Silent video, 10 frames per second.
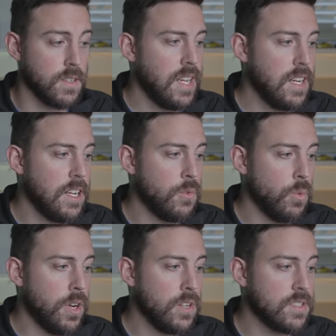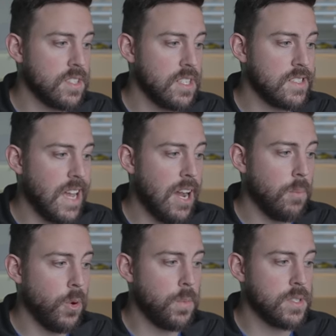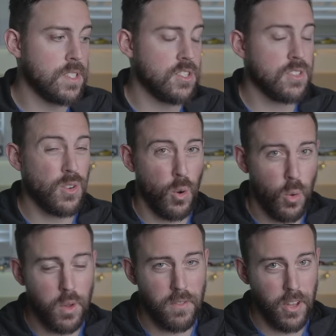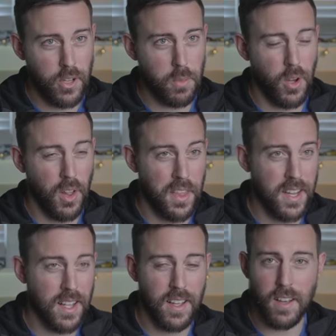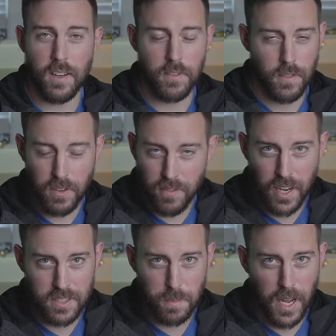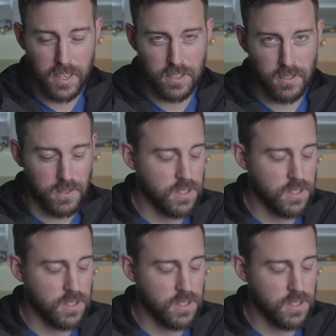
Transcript: Heated rear seats, outboard positions are only available on the advanced package.